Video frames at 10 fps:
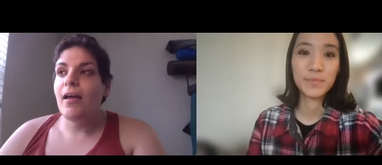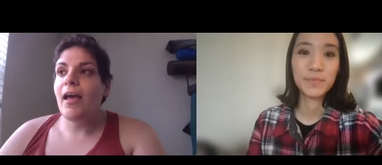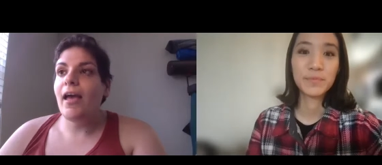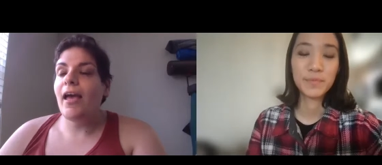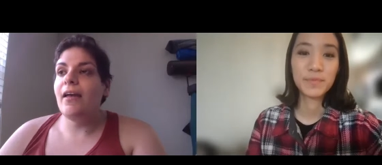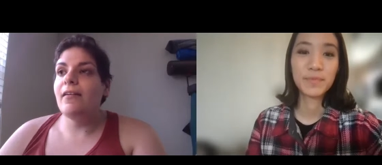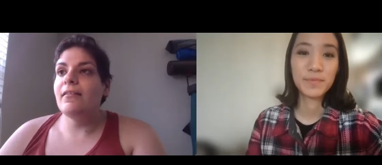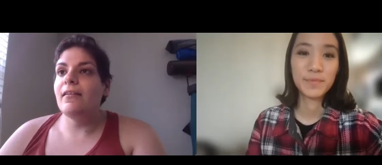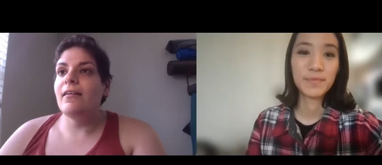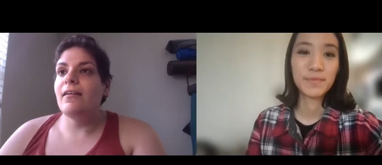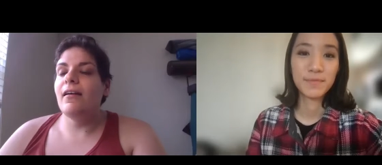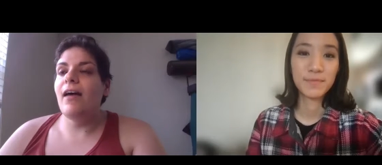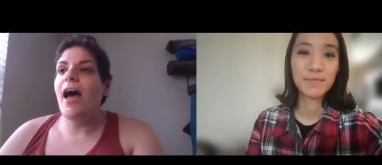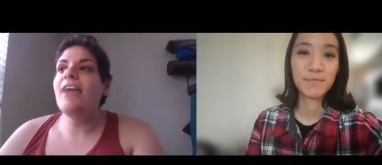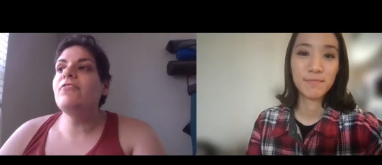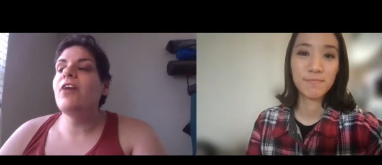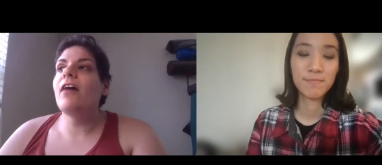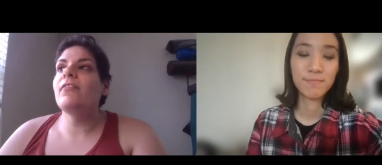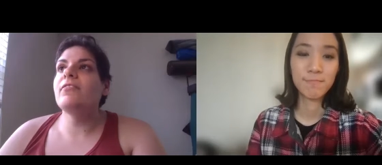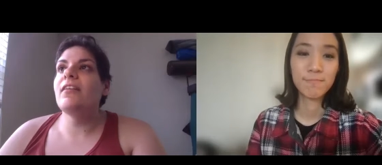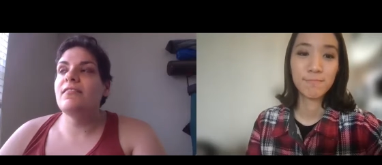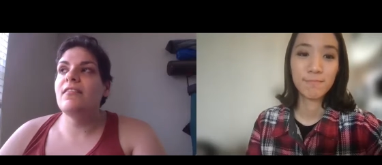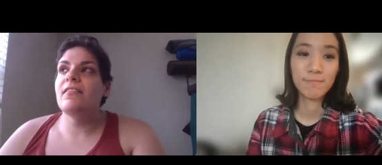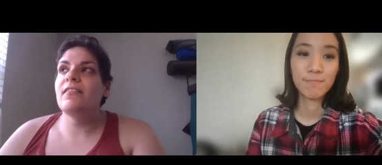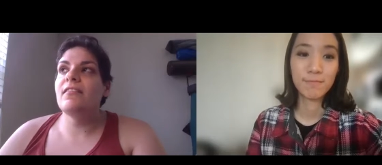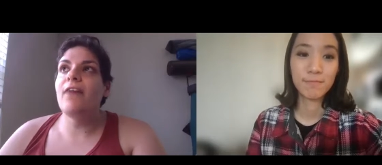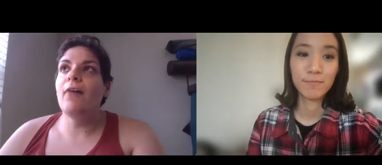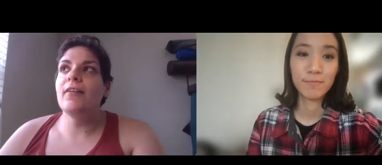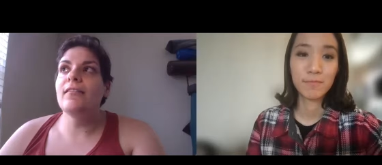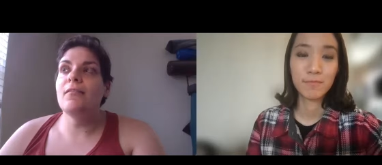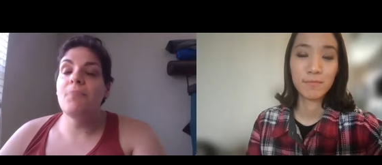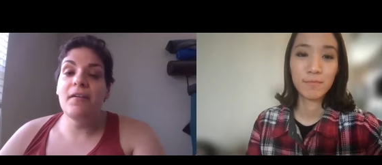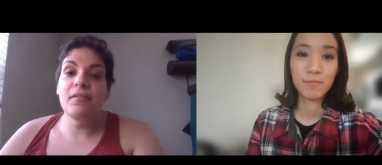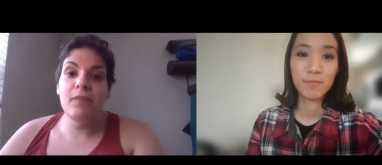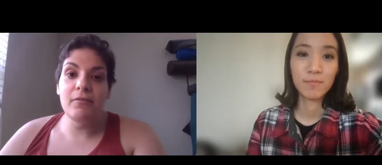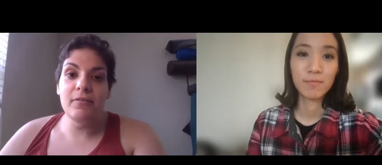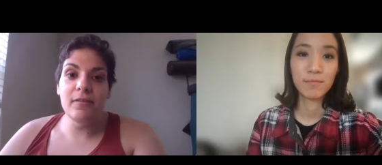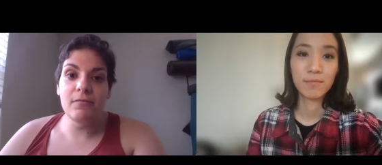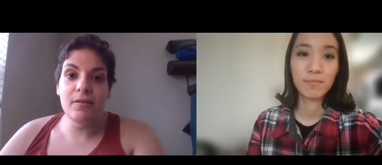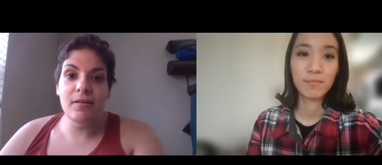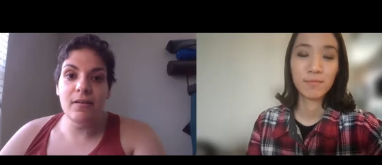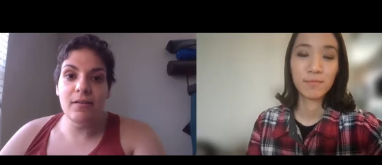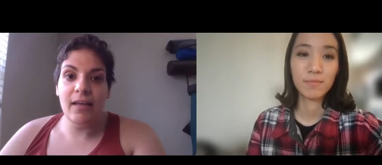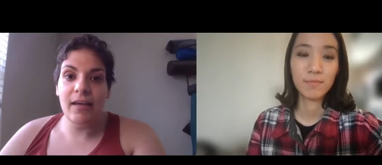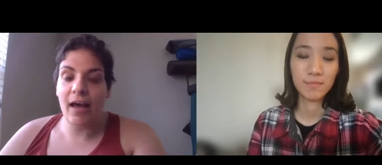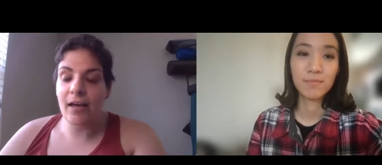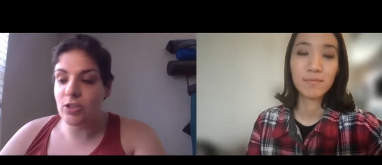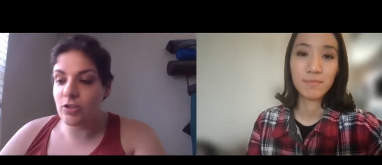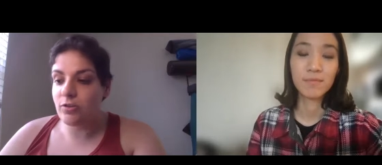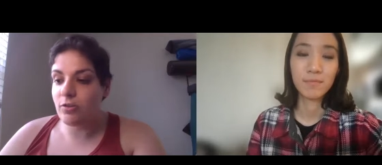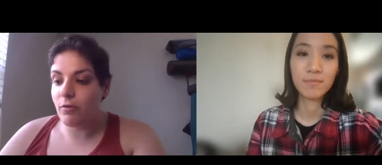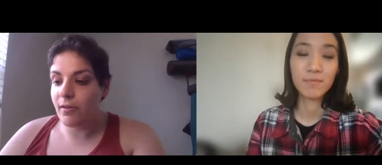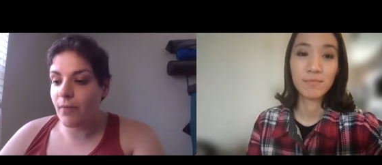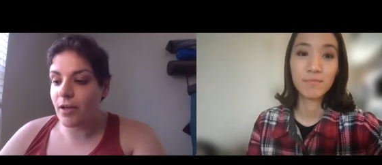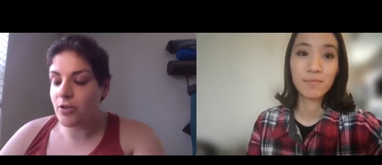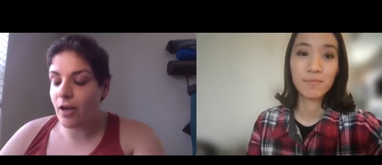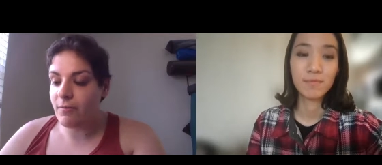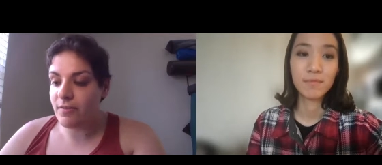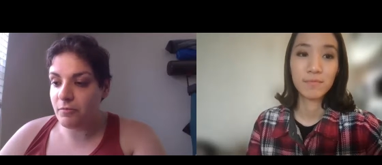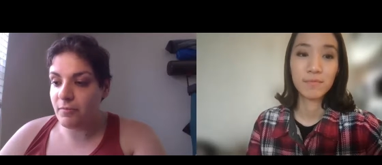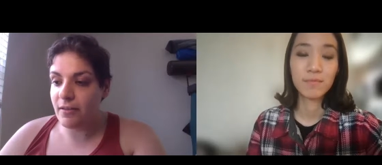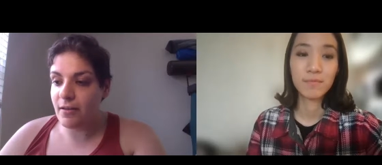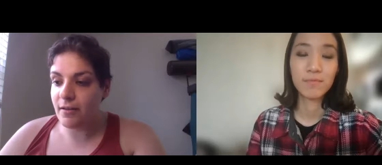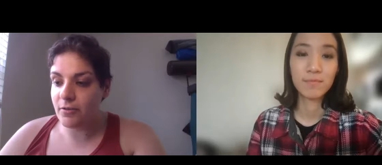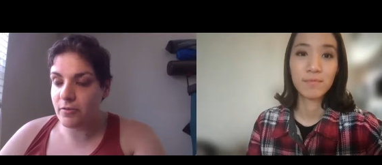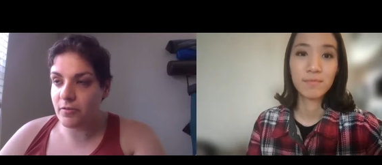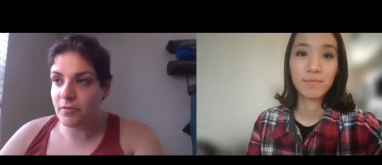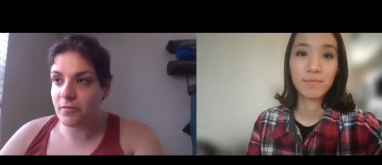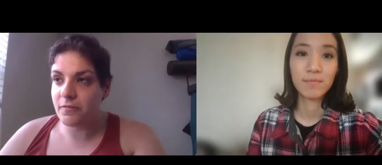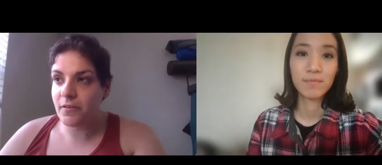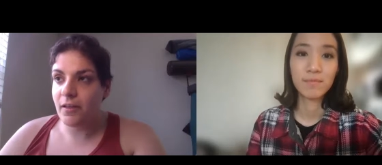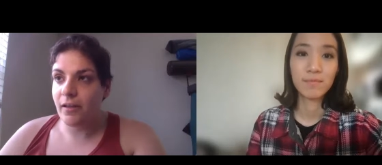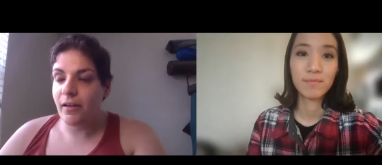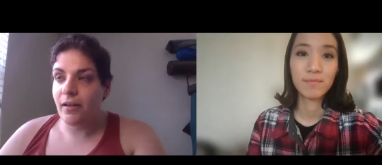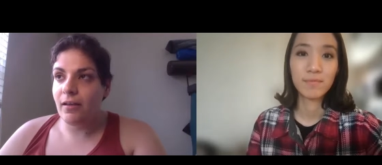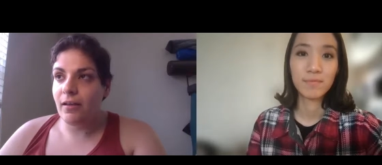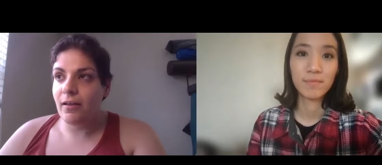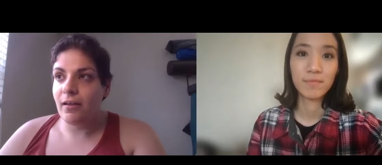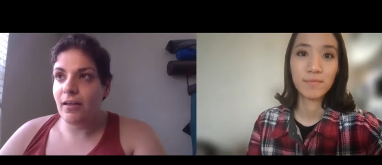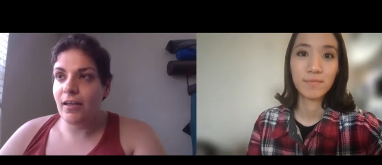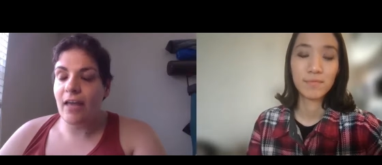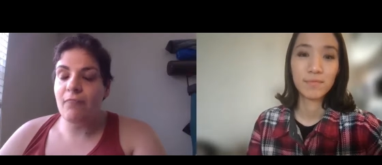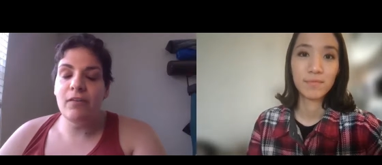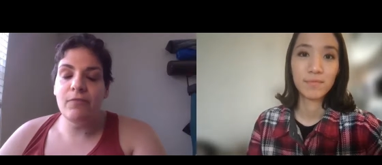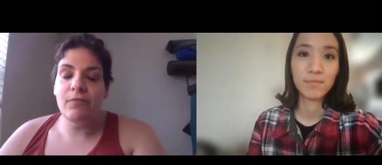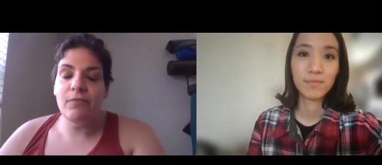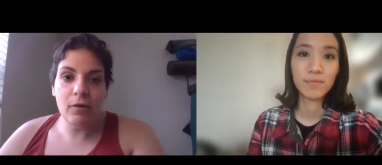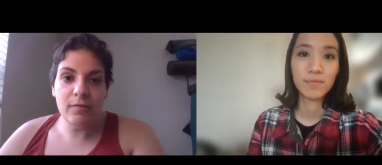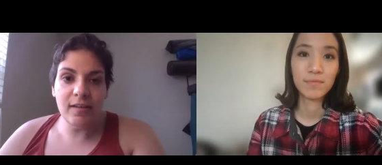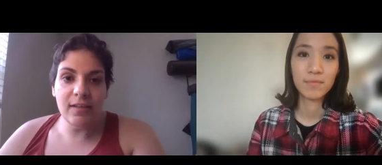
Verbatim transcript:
Speaker 1: and I have not necessarily found like the best way to deal with it. Like I just know that my job is to be there to sort of get whatever quotes I